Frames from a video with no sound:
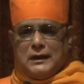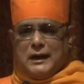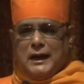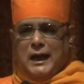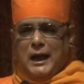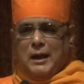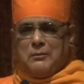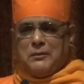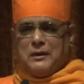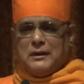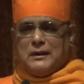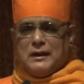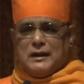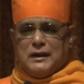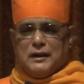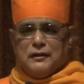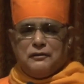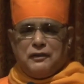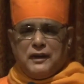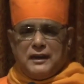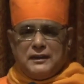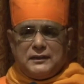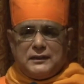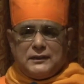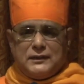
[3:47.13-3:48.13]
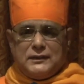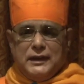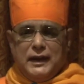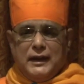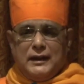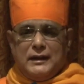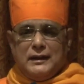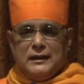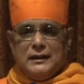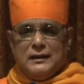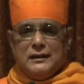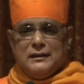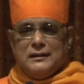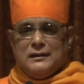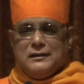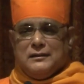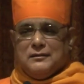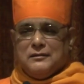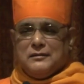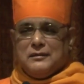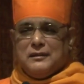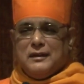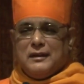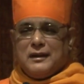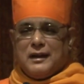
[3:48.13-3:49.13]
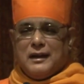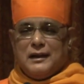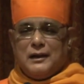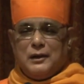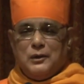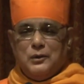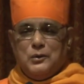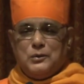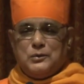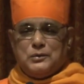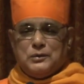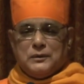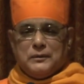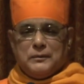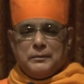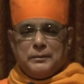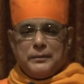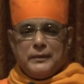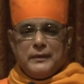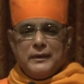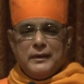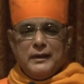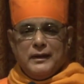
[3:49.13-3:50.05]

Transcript: came to the devastating conclusion,